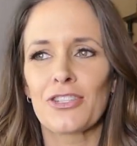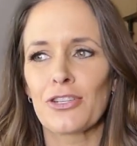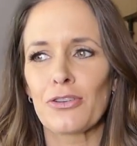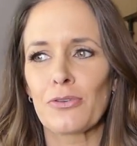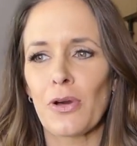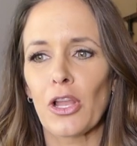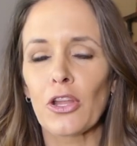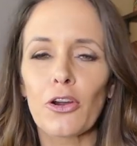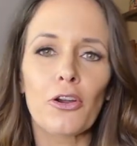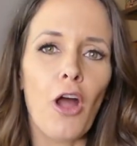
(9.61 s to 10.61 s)
to
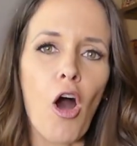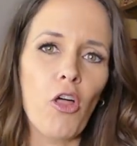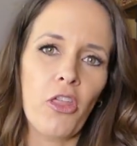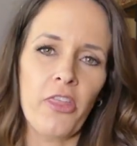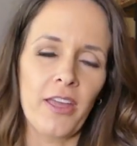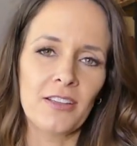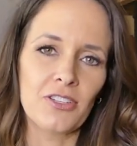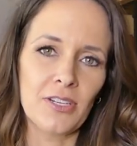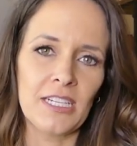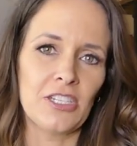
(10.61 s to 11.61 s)
learn all the
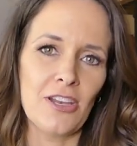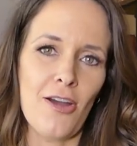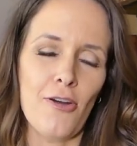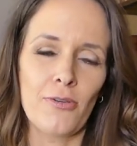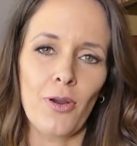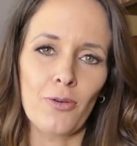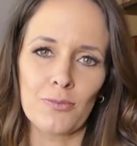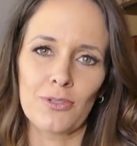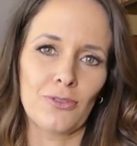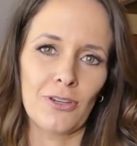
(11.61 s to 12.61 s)
things you need to know to
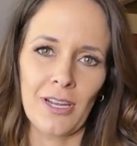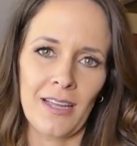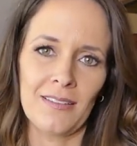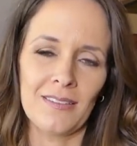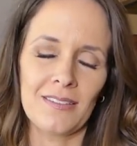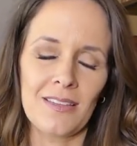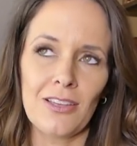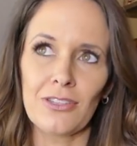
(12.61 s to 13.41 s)
homeschool your kids.